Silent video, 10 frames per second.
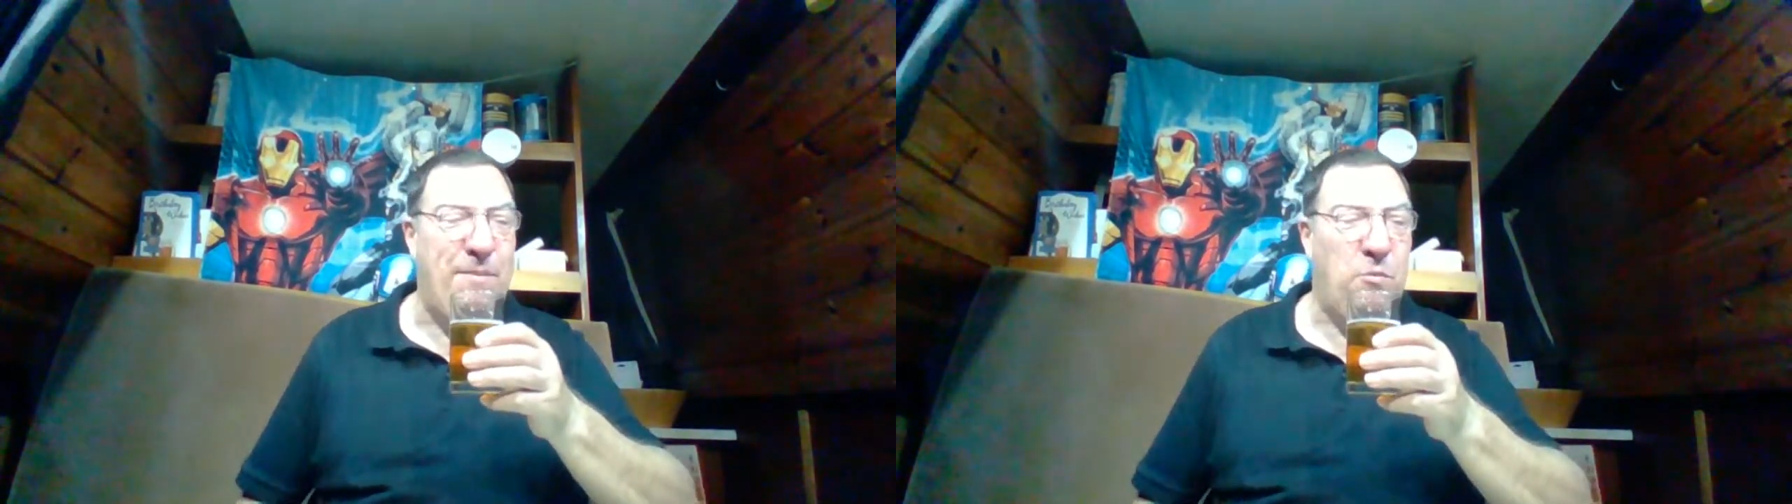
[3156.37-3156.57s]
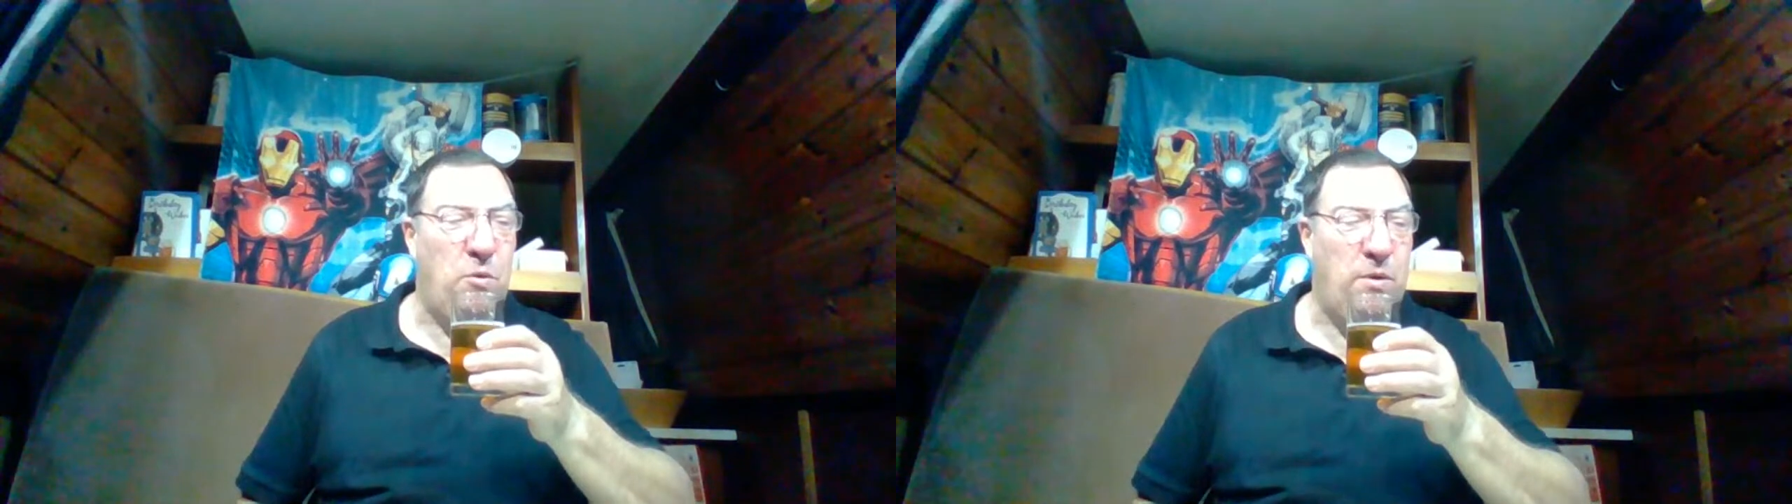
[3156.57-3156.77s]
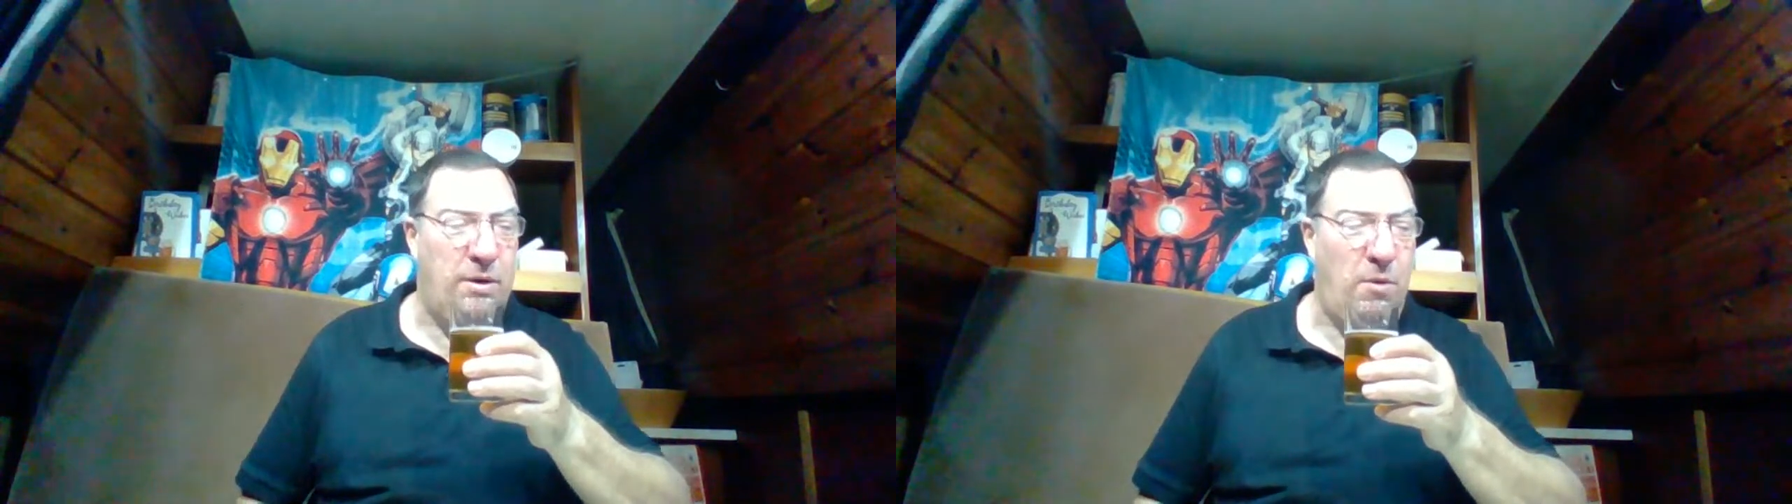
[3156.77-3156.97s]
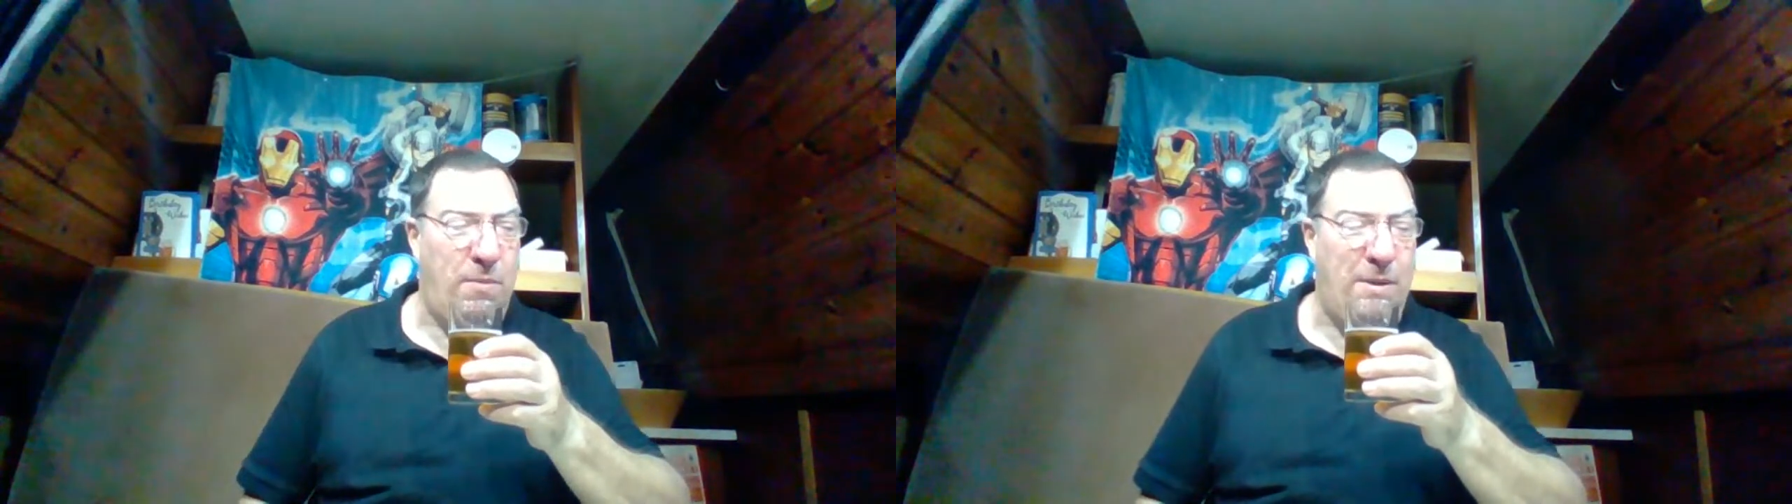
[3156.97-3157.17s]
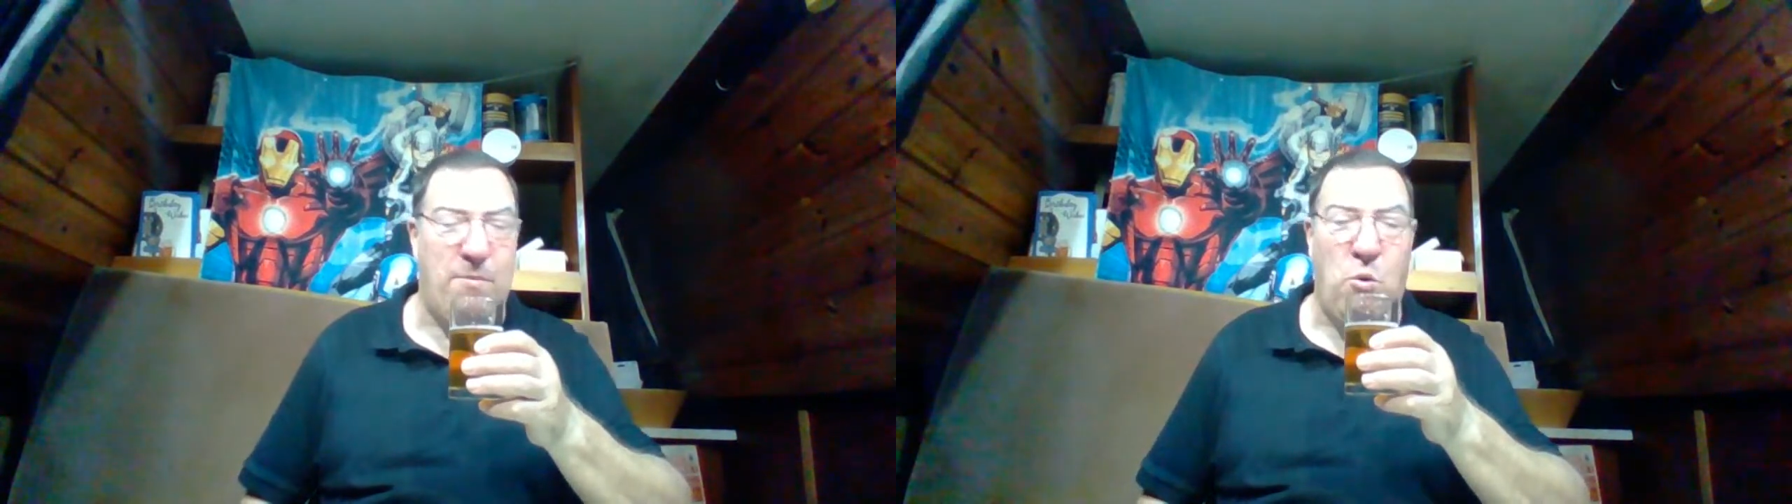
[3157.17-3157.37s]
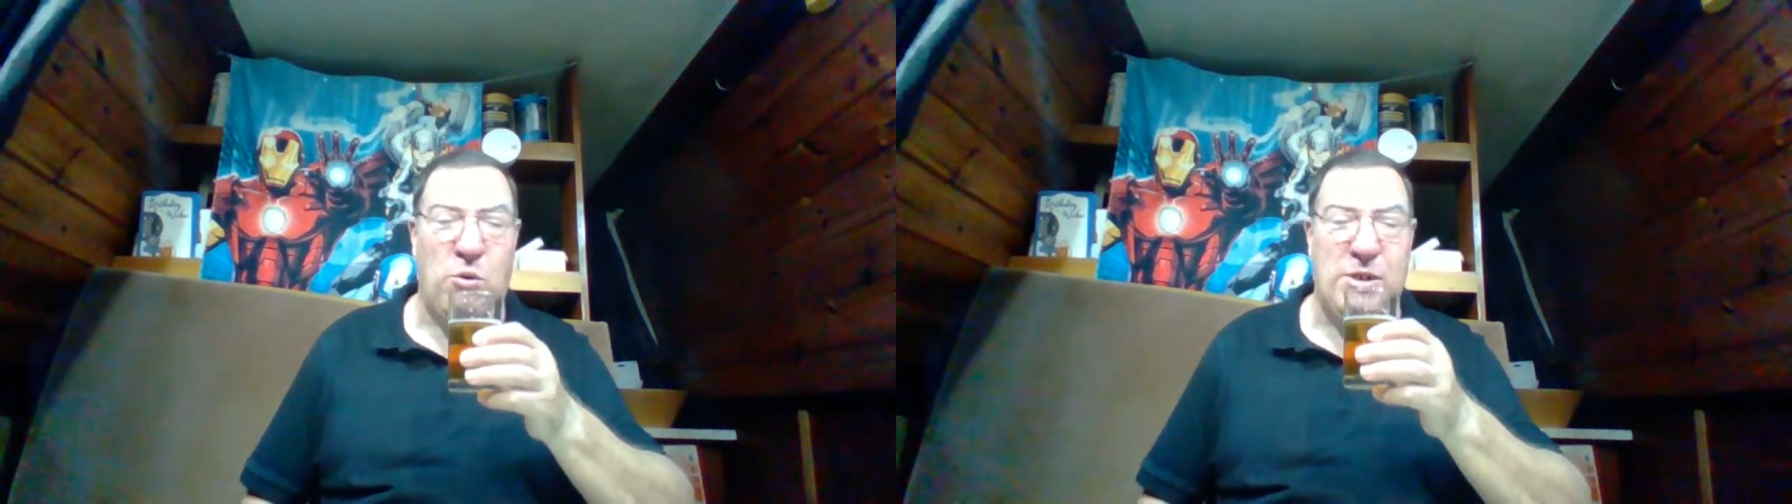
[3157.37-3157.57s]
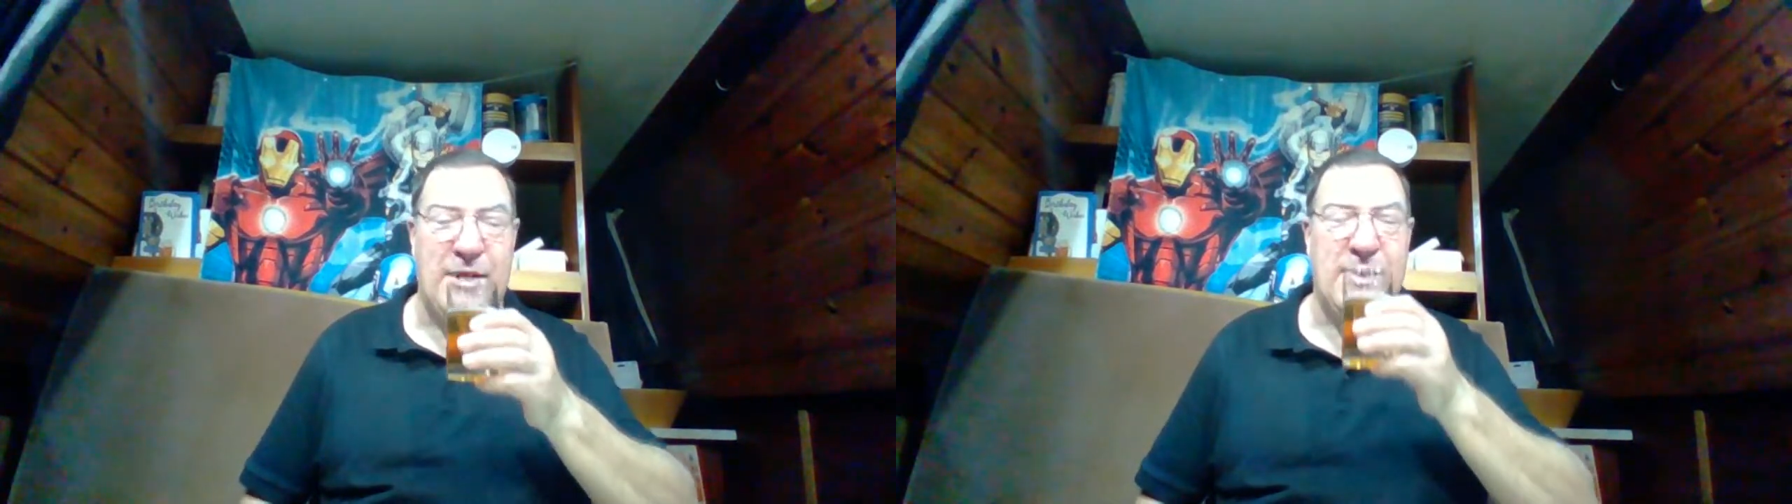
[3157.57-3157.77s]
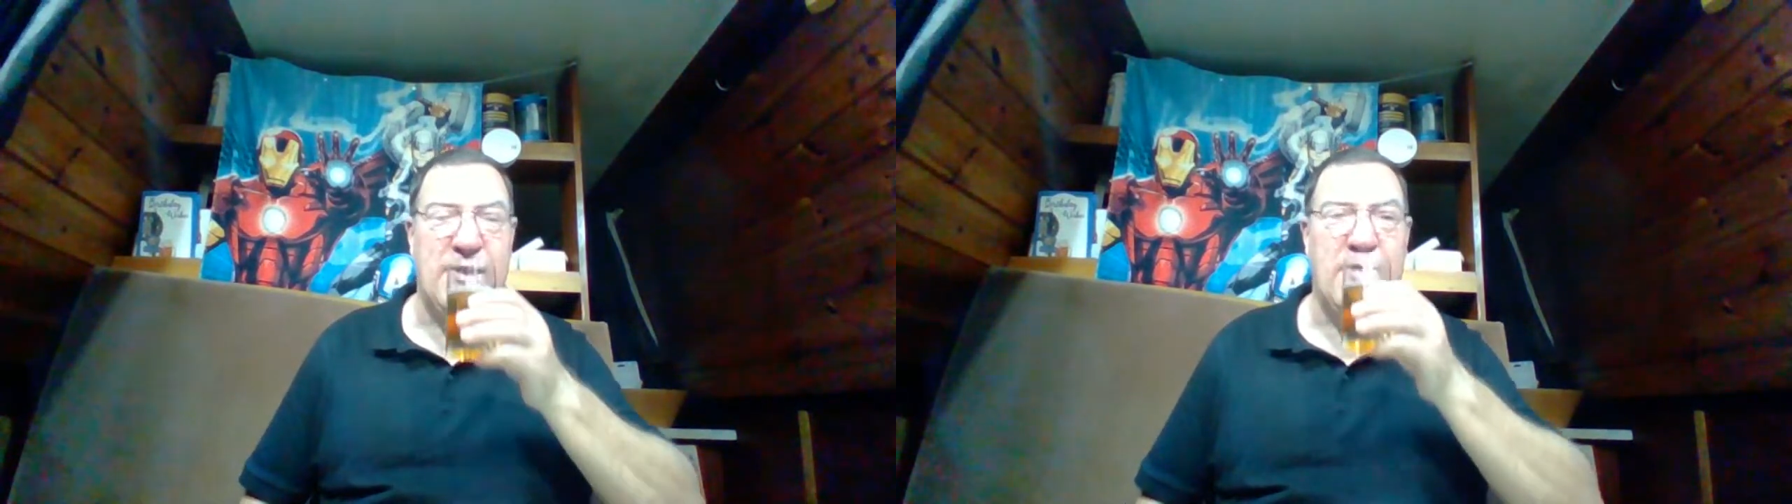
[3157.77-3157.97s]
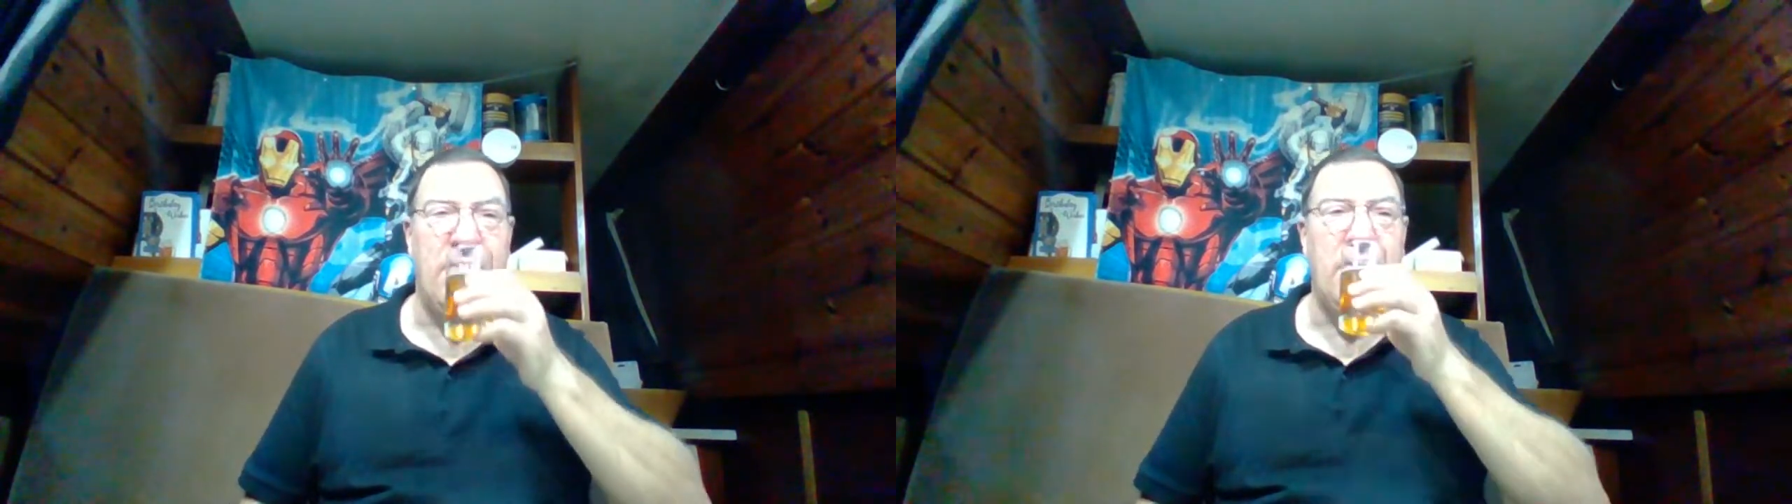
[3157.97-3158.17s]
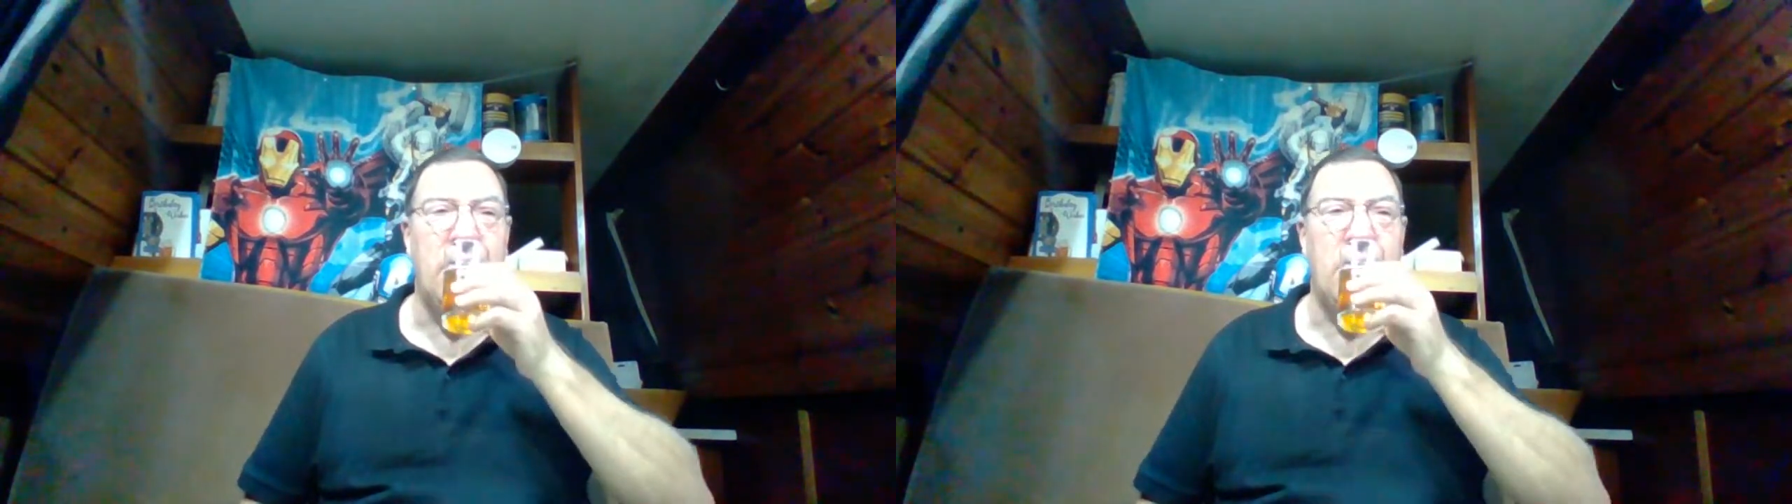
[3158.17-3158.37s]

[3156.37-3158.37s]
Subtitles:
of maltiness to it.